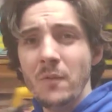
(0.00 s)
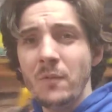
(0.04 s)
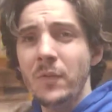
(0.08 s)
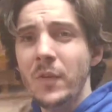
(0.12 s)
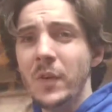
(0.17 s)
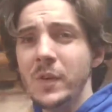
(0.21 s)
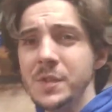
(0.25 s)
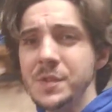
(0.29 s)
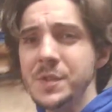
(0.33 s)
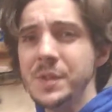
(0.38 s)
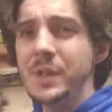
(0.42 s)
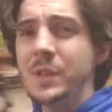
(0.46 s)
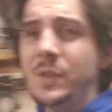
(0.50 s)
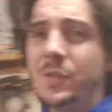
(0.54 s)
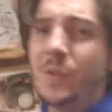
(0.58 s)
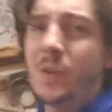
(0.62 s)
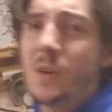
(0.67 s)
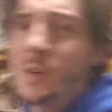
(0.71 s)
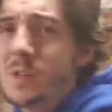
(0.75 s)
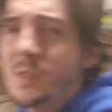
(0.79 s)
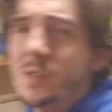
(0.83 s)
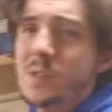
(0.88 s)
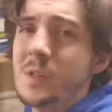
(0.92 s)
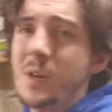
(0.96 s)
First things
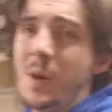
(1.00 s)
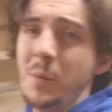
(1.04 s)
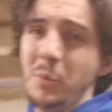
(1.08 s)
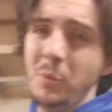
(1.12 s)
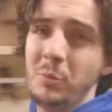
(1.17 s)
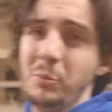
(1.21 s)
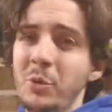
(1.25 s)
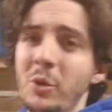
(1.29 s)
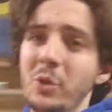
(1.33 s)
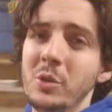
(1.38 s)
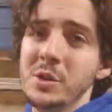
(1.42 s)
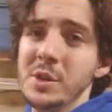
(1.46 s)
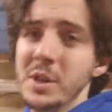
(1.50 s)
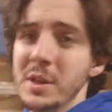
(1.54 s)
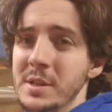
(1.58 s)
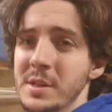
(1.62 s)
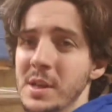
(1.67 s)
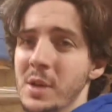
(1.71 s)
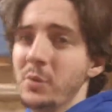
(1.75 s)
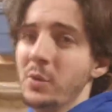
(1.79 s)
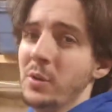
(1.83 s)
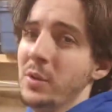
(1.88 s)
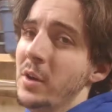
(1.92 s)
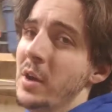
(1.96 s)
first, a couple projects
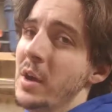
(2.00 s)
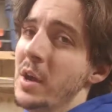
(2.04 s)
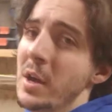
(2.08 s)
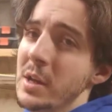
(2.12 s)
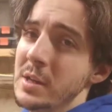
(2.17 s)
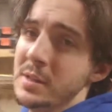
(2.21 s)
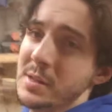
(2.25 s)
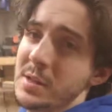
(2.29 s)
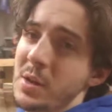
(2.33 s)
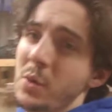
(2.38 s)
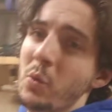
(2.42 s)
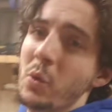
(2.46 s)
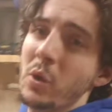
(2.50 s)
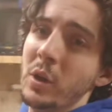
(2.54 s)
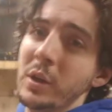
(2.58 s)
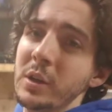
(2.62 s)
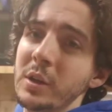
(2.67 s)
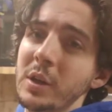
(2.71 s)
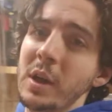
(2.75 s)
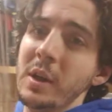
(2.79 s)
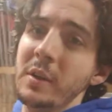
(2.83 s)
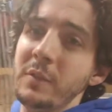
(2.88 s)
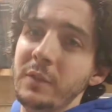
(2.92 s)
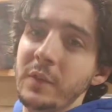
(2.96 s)
that we're still
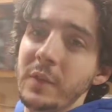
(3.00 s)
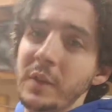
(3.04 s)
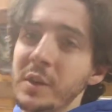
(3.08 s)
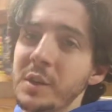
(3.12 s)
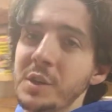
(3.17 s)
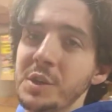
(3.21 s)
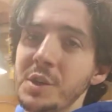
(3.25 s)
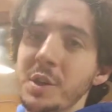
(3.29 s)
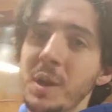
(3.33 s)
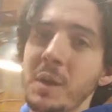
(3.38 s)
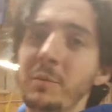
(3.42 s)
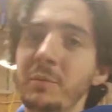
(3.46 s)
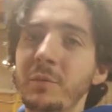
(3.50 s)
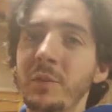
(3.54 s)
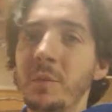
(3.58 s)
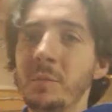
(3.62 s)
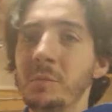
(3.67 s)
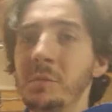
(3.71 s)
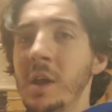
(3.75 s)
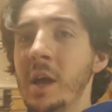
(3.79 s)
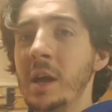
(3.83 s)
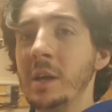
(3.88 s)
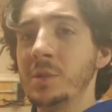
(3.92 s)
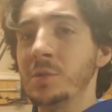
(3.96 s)
working on and finishing up
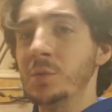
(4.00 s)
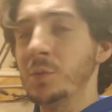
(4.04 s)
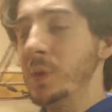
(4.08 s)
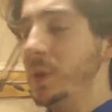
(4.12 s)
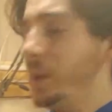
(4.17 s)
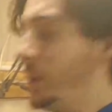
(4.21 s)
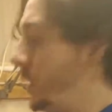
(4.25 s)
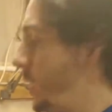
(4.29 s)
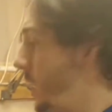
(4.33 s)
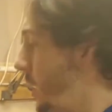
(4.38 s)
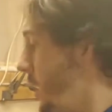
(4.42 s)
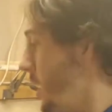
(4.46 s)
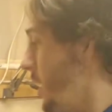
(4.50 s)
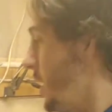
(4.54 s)
from last week.